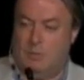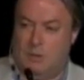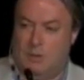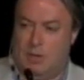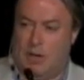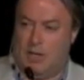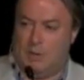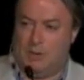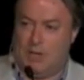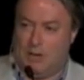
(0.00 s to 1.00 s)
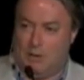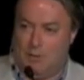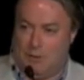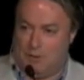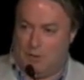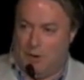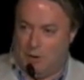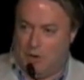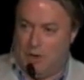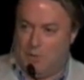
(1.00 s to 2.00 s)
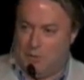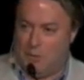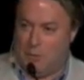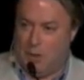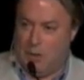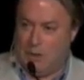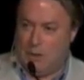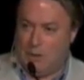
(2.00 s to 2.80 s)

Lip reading: Mrs. Jenkins will take you for astrology after the break.